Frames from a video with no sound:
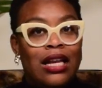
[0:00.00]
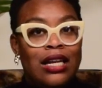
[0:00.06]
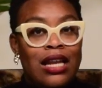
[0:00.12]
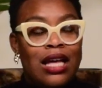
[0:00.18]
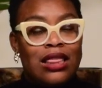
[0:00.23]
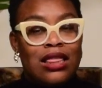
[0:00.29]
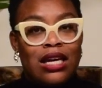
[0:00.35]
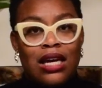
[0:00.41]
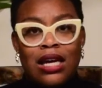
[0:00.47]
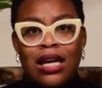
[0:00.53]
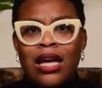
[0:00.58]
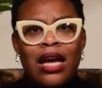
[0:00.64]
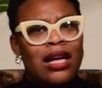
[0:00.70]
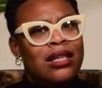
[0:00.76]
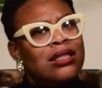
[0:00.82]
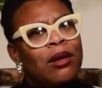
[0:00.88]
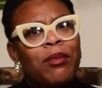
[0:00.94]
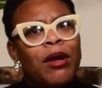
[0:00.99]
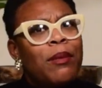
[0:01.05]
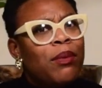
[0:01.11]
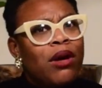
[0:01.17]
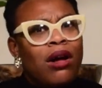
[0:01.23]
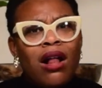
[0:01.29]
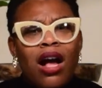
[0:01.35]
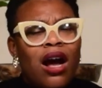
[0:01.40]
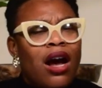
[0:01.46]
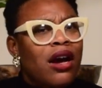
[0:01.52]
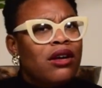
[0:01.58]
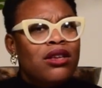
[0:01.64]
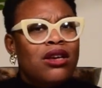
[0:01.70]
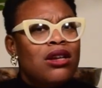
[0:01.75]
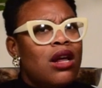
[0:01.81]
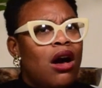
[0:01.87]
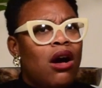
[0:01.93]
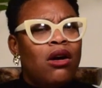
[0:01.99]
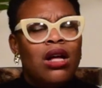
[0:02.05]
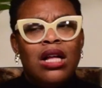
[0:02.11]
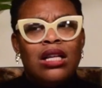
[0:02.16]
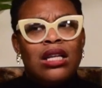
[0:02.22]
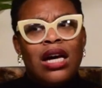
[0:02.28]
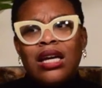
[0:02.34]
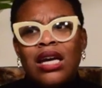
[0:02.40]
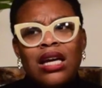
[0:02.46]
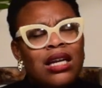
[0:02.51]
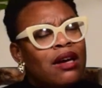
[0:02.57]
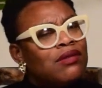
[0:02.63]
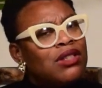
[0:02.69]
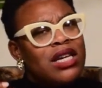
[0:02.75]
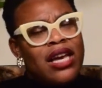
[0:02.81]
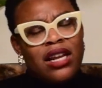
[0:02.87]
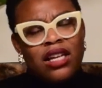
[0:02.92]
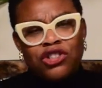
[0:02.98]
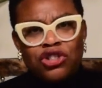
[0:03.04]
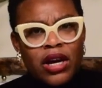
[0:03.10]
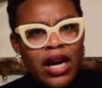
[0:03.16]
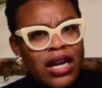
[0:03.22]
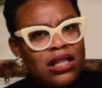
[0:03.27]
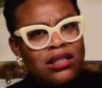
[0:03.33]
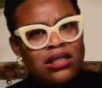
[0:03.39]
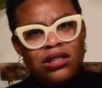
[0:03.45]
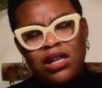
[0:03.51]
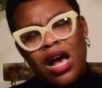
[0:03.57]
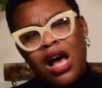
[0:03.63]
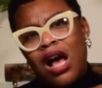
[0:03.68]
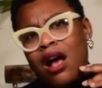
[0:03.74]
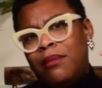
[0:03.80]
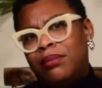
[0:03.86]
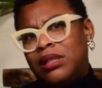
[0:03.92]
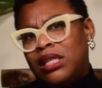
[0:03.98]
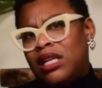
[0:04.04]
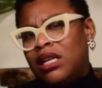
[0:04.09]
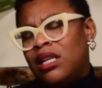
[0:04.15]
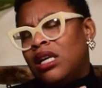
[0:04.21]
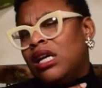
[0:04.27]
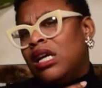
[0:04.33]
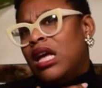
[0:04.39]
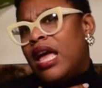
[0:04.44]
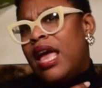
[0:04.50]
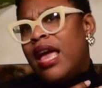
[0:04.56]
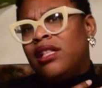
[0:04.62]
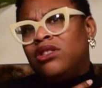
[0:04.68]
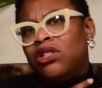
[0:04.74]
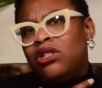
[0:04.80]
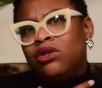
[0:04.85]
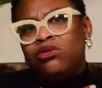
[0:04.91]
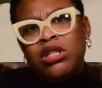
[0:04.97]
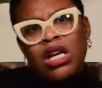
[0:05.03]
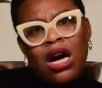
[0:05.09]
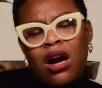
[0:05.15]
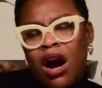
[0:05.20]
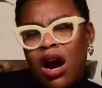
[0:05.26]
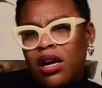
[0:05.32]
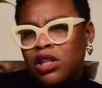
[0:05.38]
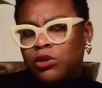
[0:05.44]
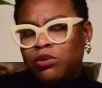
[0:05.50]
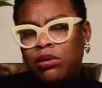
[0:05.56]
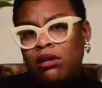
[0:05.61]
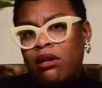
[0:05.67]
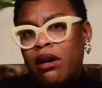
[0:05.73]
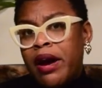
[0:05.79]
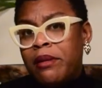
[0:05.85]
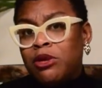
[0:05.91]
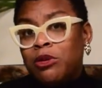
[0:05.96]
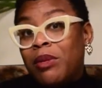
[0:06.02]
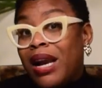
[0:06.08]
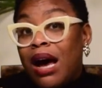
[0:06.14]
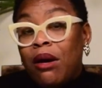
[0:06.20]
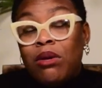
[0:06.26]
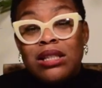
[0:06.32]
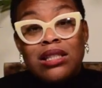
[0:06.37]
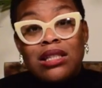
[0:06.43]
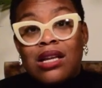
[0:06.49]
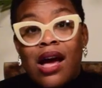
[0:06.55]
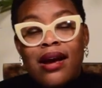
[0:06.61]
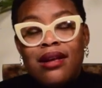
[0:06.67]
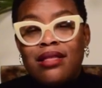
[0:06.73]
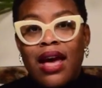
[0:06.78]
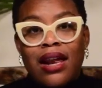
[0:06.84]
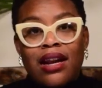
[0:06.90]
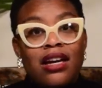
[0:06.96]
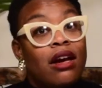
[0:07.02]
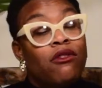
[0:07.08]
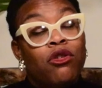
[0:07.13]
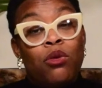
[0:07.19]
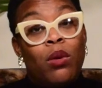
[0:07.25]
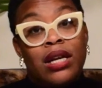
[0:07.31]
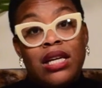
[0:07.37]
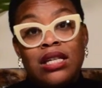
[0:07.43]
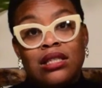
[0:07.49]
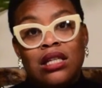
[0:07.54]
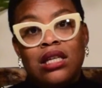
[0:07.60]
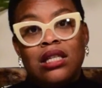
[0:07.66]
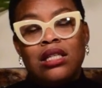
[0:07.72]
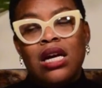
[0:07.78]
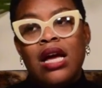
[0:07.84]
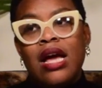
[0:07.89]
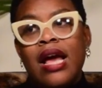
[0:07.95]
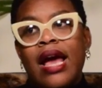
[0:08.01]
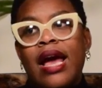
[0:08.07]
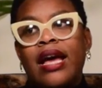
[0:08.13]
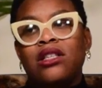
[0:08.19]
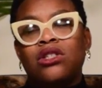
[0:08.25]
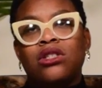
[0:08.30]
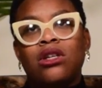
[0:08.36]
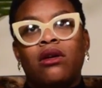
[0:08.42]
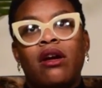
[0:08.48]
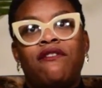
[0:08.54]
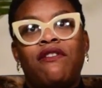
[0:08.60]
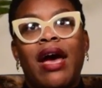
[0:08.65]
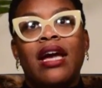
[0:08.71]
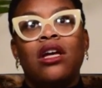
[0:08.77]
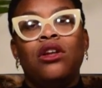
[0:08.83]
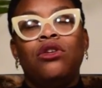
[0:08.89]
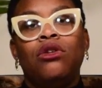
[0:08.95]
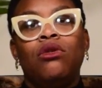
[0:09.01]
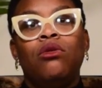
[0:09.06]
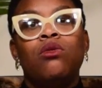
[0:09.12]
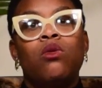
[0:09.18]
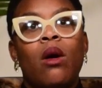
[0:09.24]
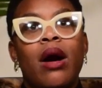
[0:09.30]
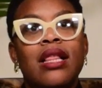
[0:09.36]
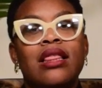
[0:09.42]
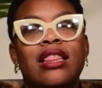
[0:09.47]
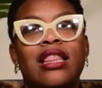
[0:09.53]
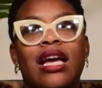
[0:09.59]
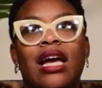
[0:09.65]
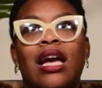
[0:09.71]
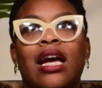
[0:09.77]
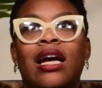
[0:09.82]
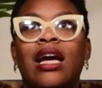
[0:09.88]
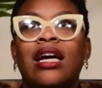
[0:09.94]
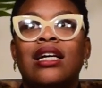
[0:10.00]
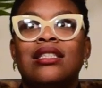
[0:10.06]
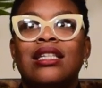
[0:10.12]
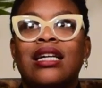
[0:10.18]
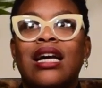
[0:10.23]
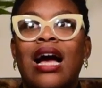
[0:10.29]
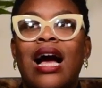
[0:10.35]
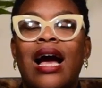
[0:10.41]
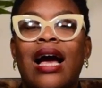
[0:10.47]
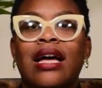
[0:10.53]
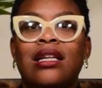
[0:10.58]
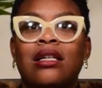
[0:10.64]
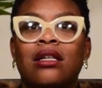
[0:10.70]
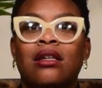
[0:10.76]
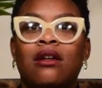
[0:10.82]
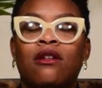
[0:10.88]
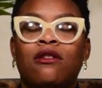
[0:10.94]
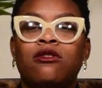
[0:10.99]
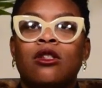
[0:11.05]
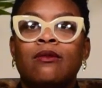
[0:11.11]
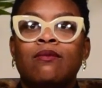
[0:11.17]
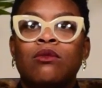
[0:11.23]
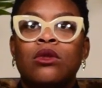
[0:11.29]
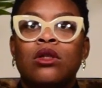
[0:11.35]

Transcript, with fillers: nothing. And some people are, you know, lucky enough to get it straight into jobs and into young artist programs, but I wasn't like that, and everyone isn't. And so if I can do one thing to kind of